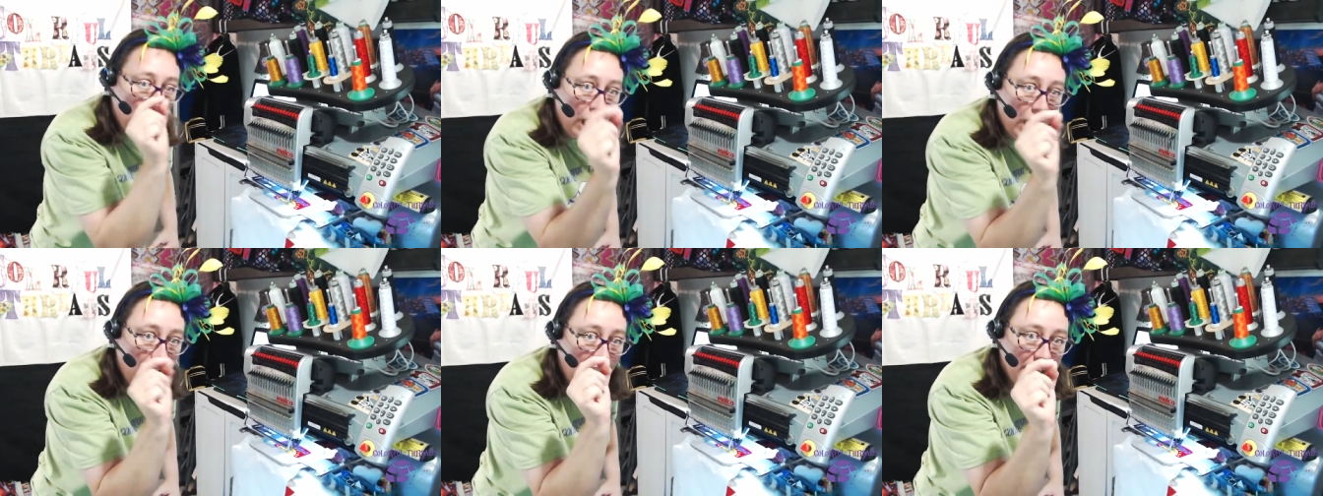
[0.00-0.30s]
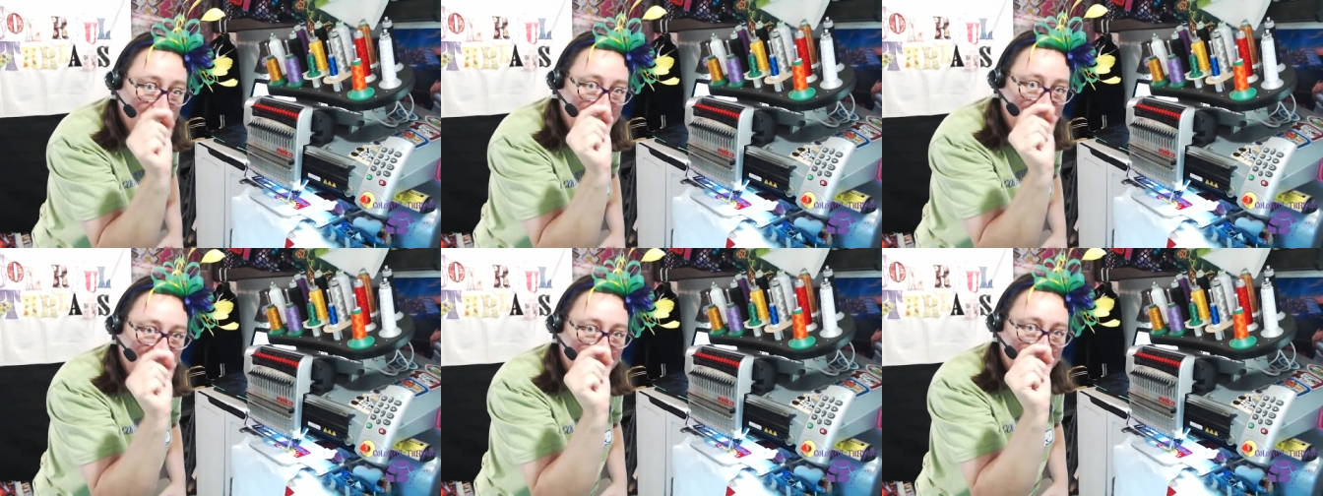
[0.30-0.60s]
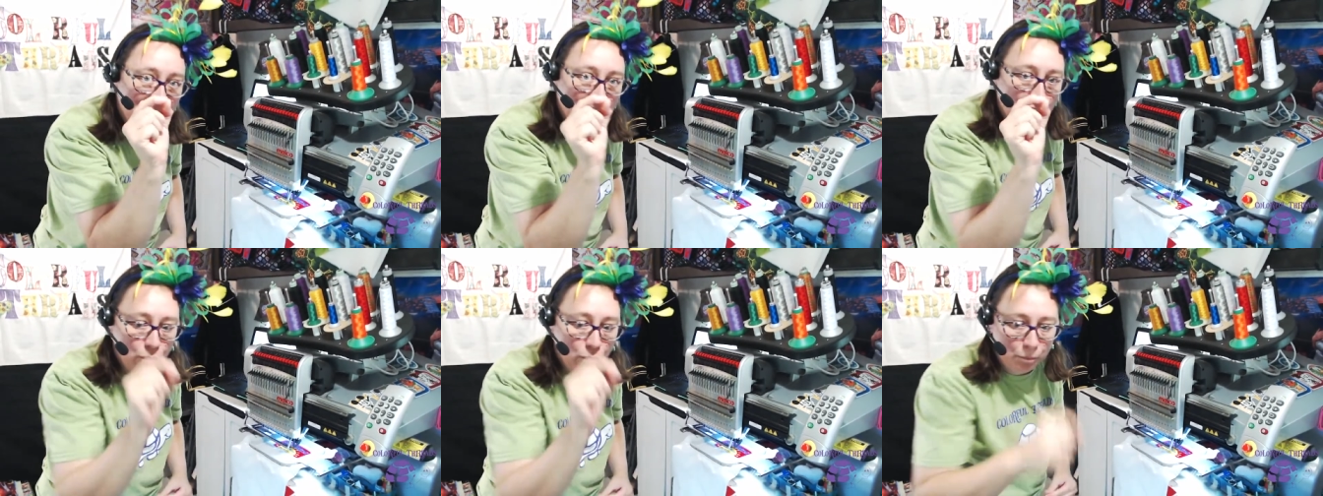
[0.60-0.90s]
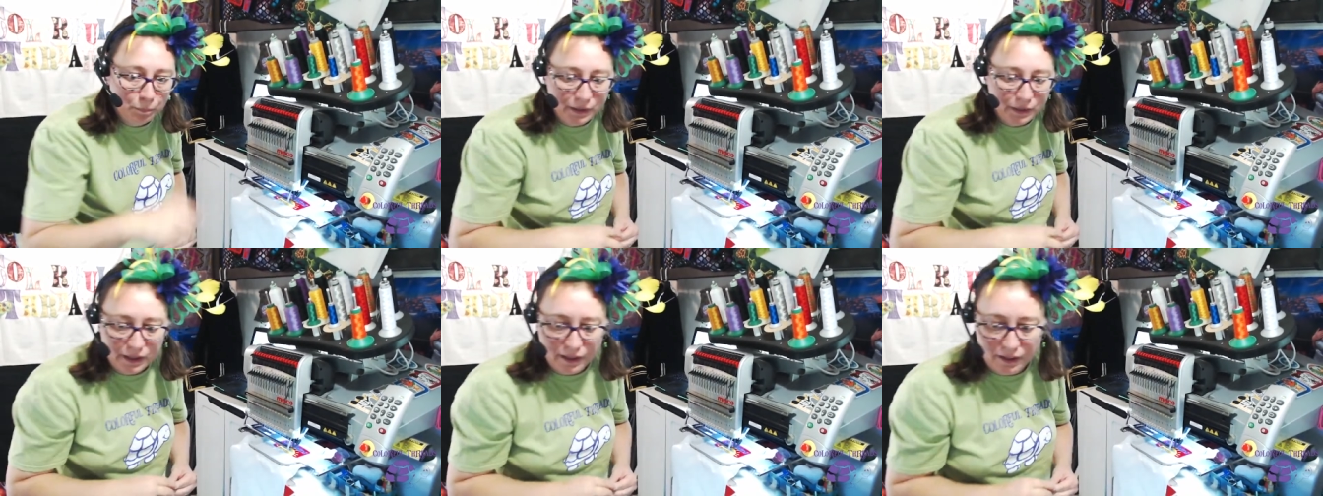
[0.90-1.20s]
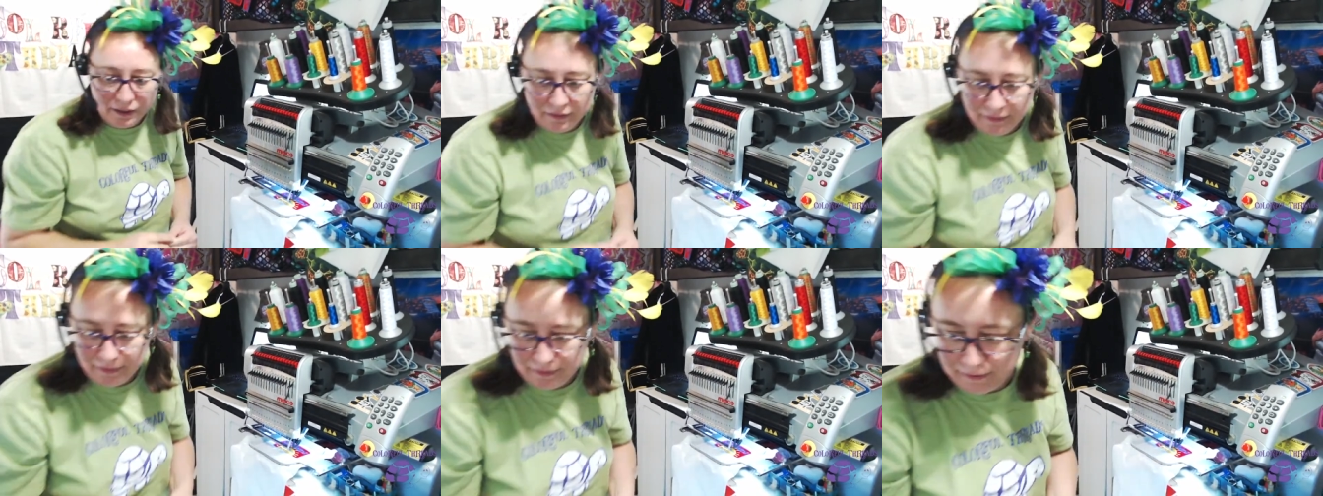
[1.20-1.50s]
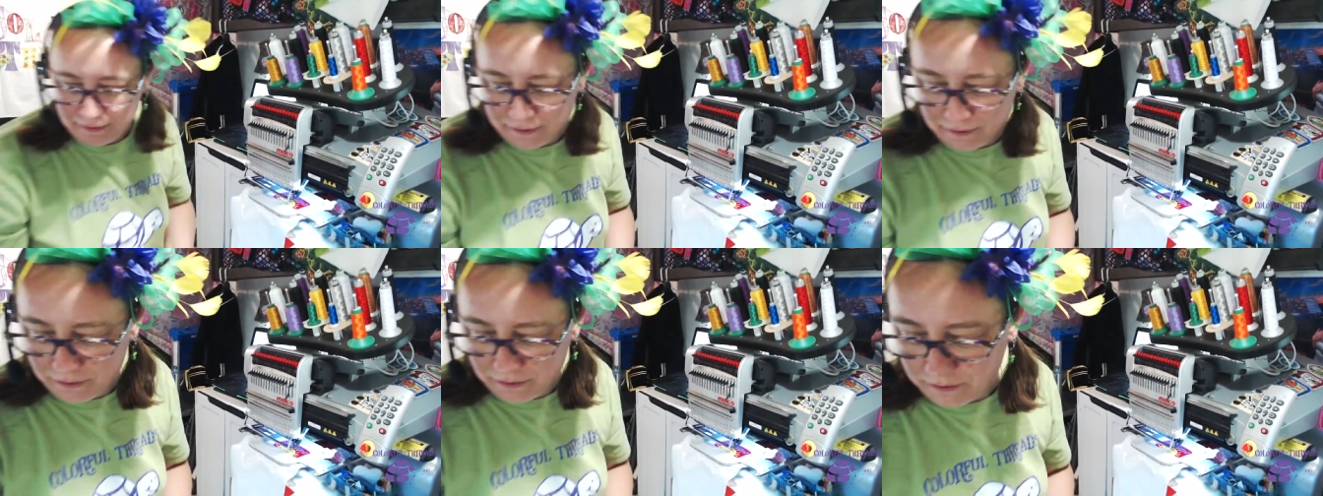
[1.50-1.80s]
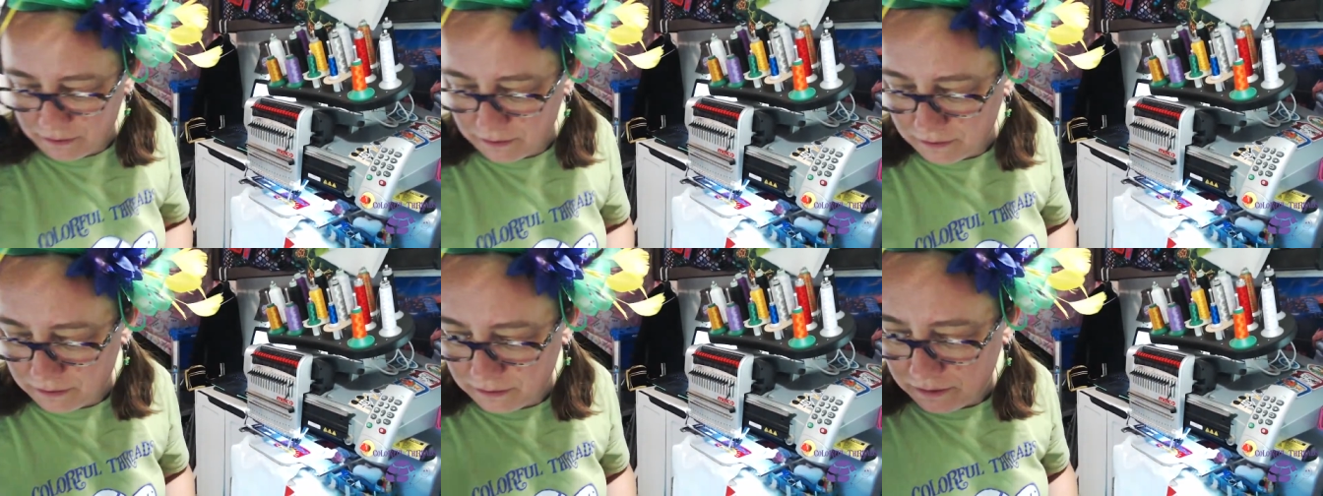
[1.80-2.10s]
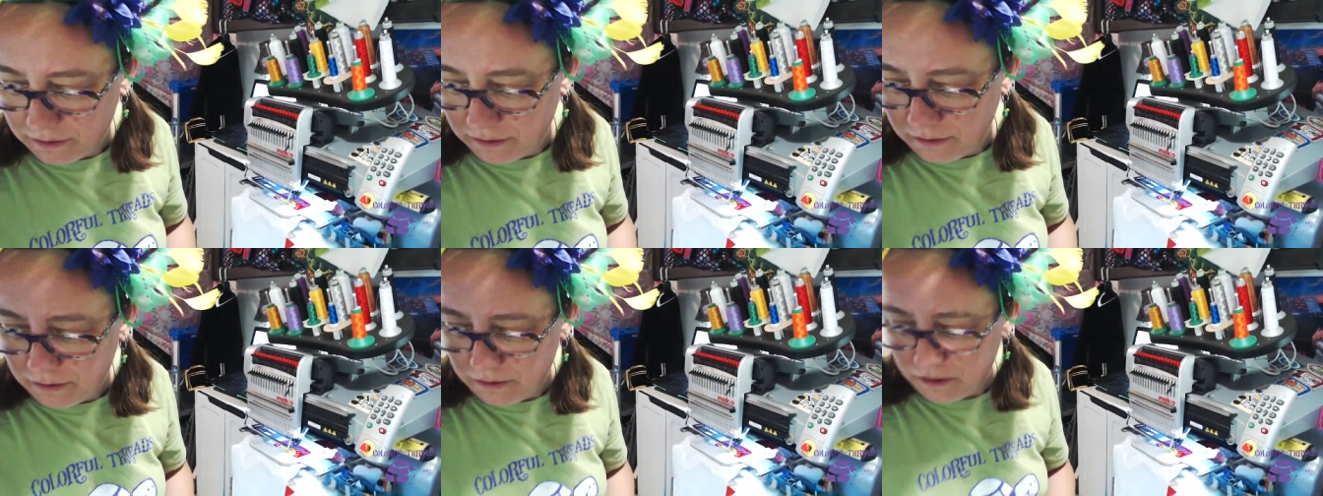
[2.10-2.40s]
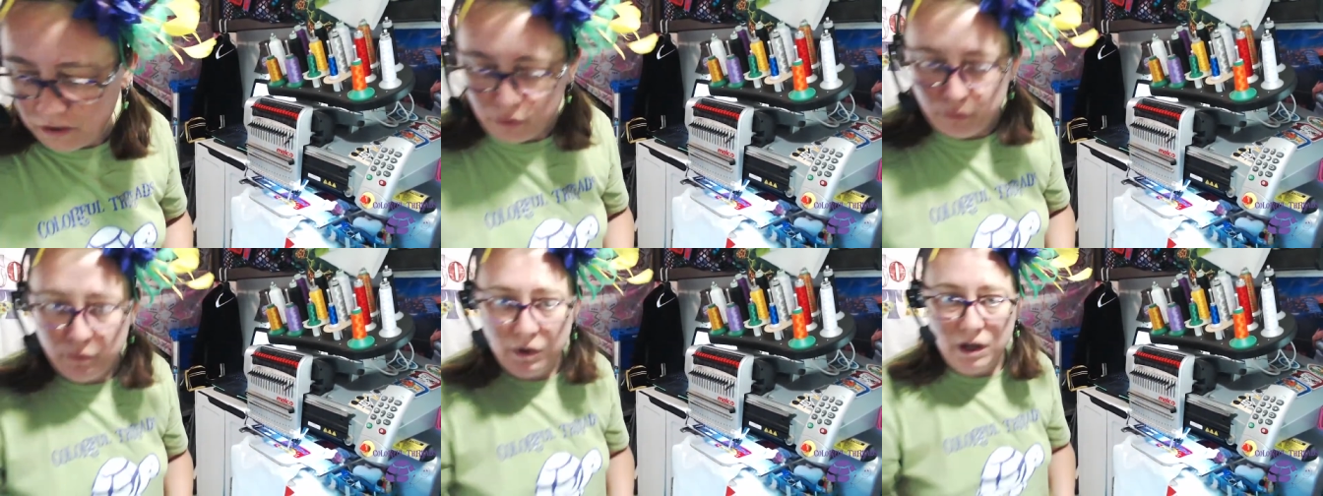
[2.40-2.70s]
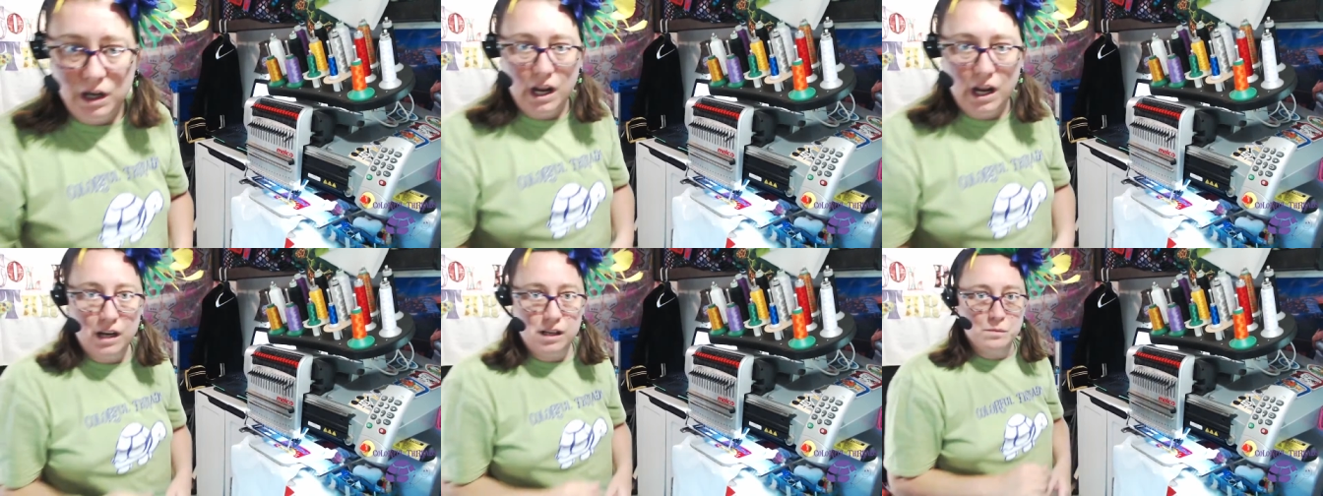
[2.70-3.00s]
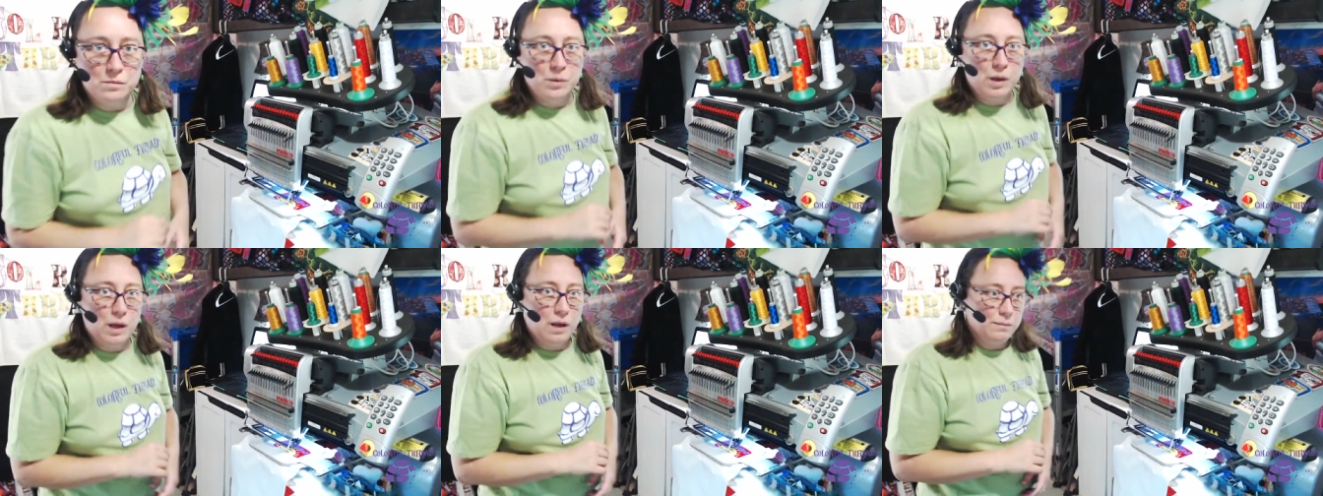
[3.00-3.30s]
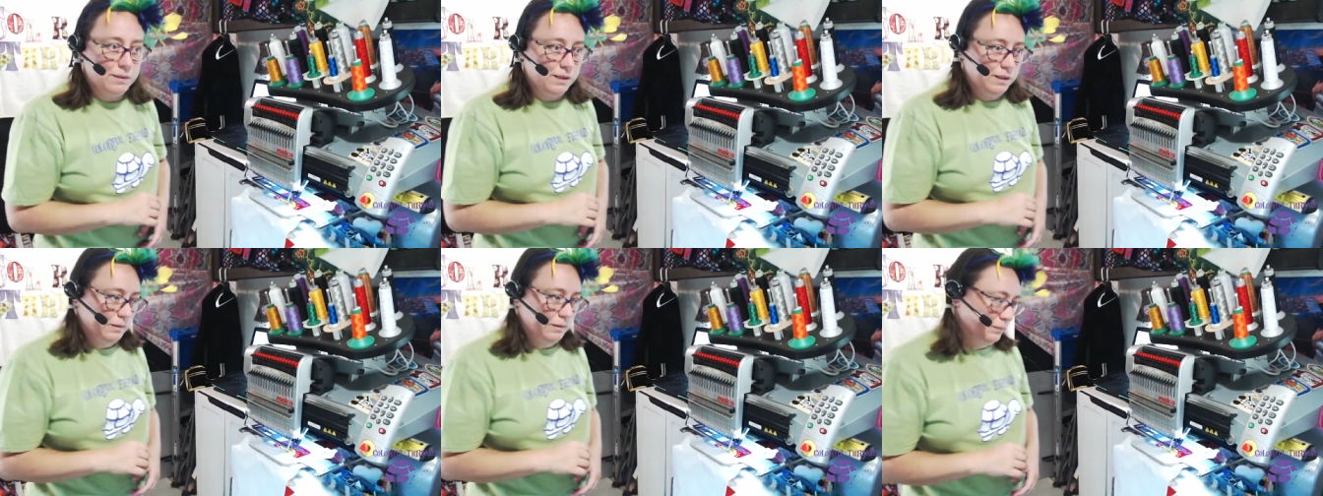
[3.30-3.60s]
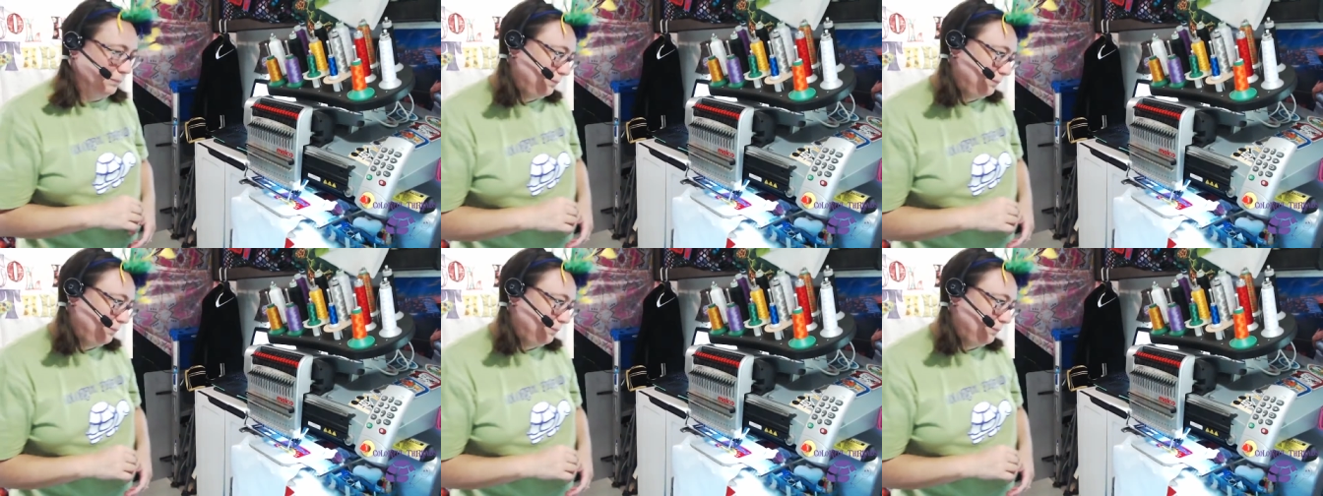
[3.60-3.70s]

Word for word: Tiny little piece to run out of the bobbin.